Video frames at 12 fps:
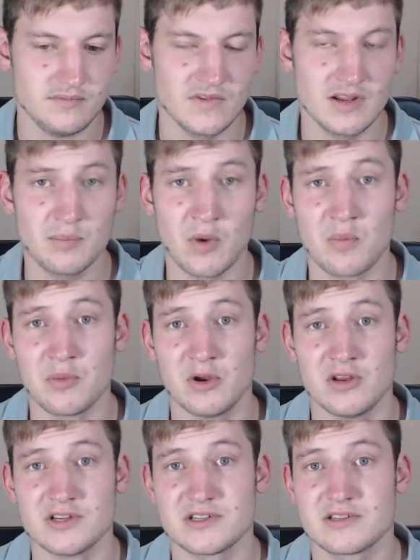
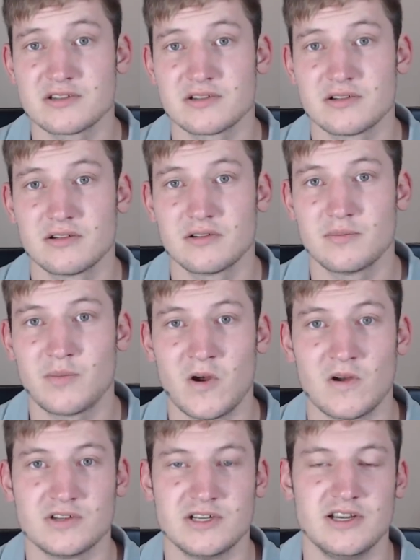populist
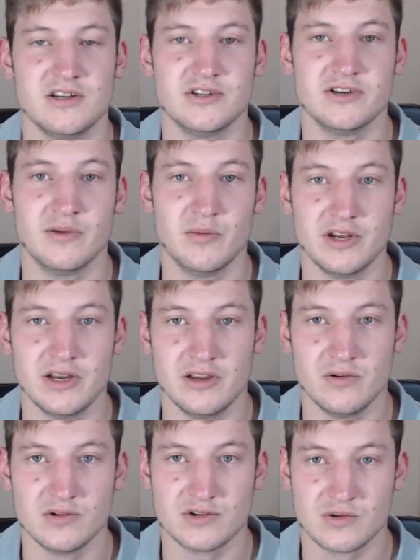party in Germany,
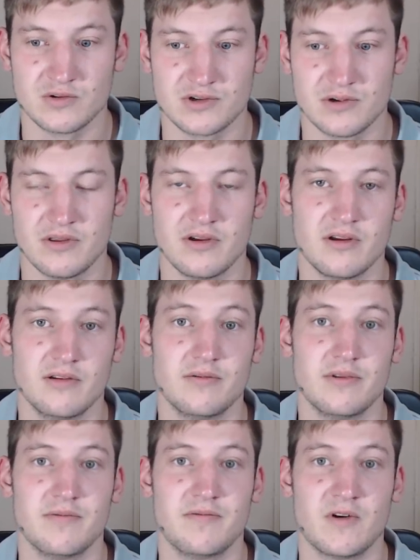who is also
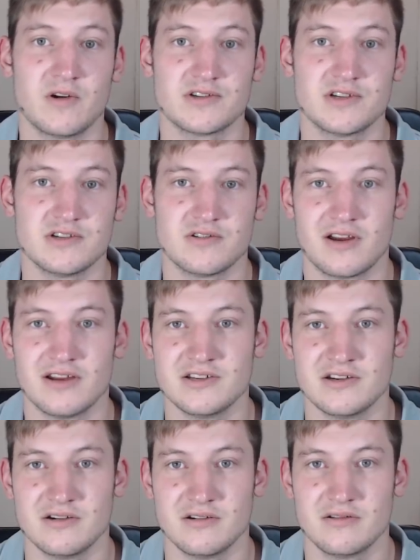the fastest
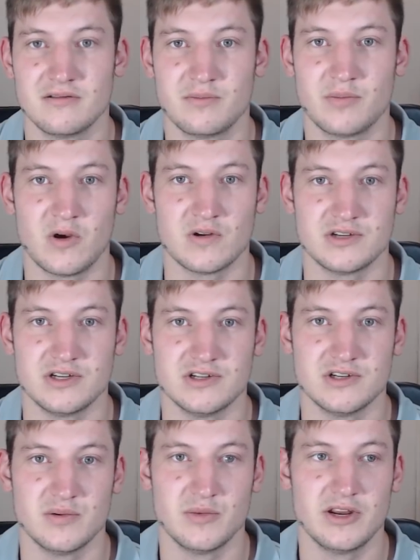rising party in
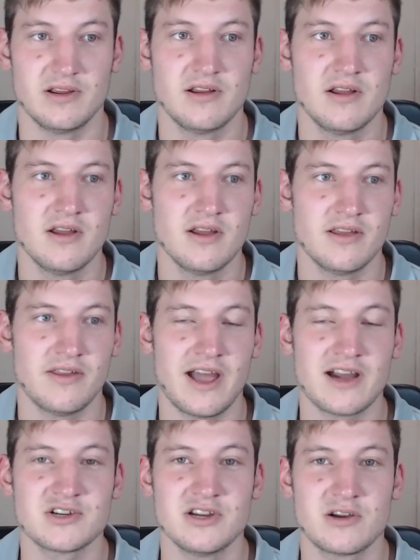Germany. They're
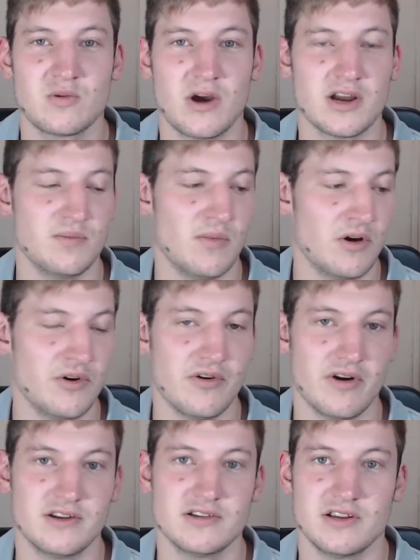actually quite
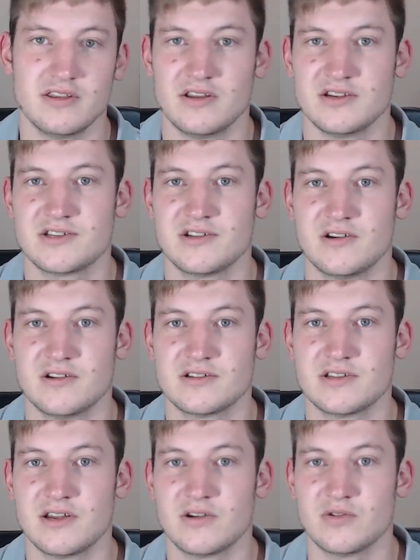moderate in their stance.
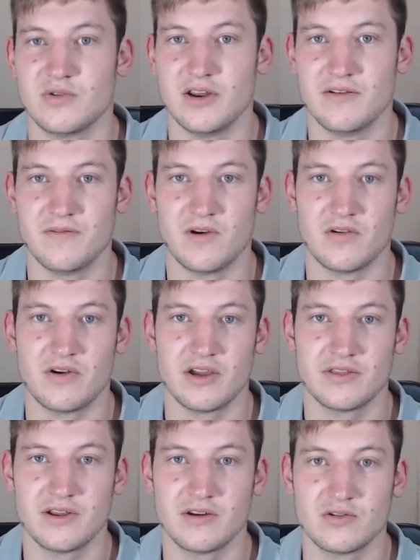They're not really far
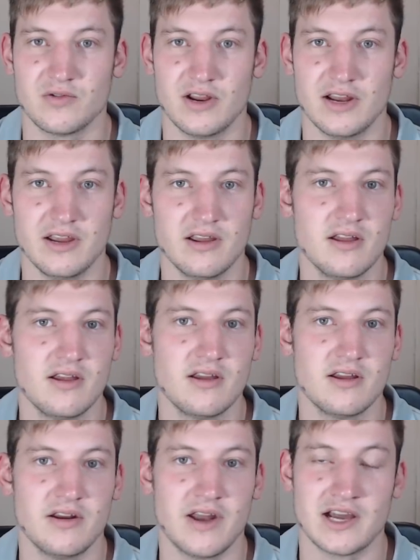right. They're not really
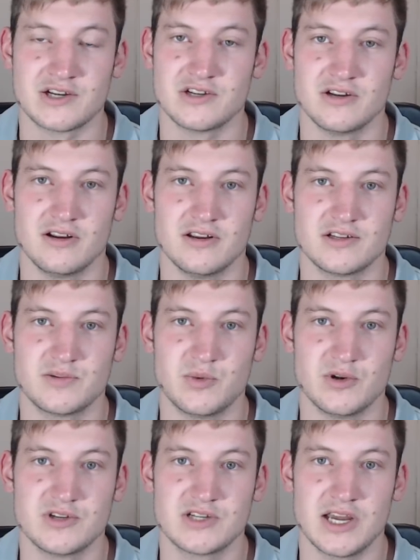nationalist
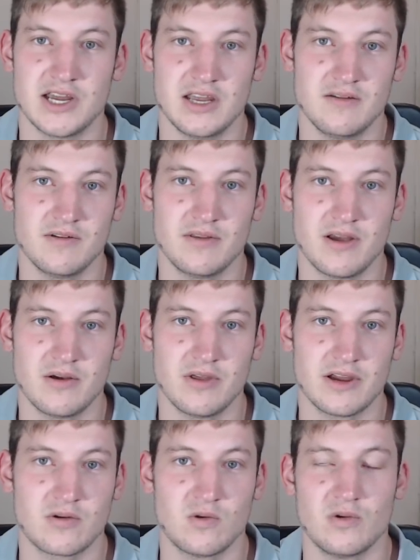per se, even though
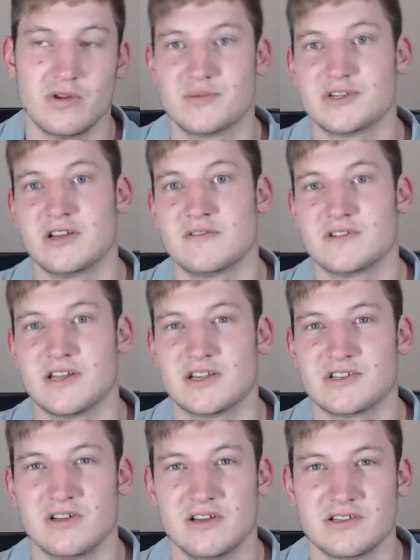they call themselves
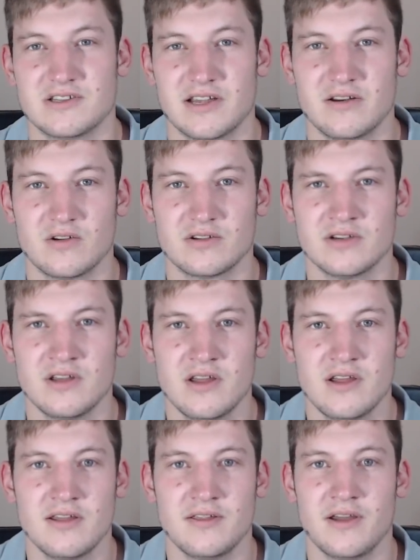nationalists.
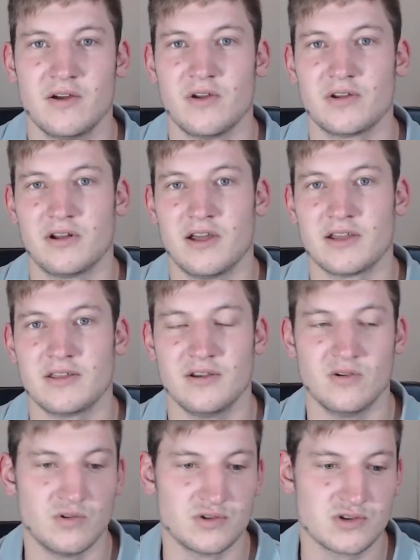They are not like the
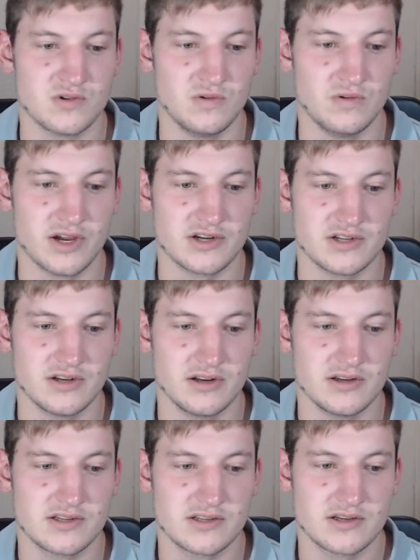old school
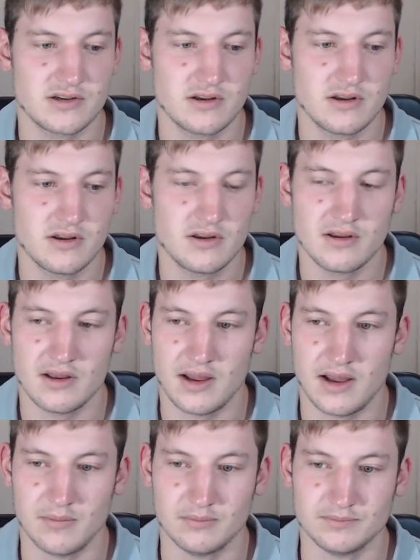nationalists.
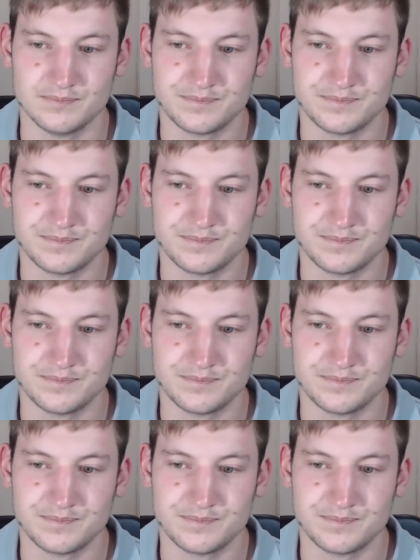They